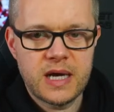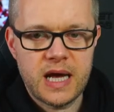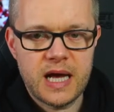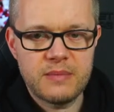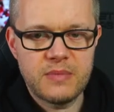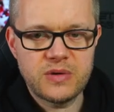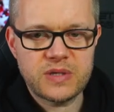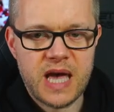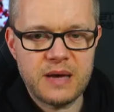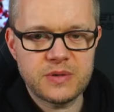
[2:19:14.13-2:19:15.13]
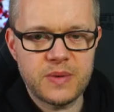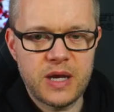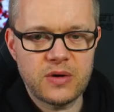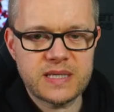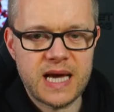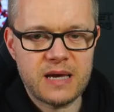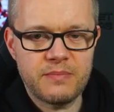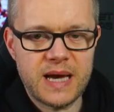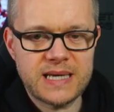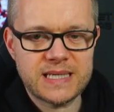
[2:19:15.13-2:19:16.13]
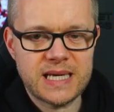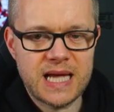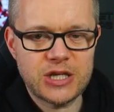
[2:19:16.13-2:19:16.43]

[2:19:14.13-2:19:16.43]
Uh, most games we look second best and get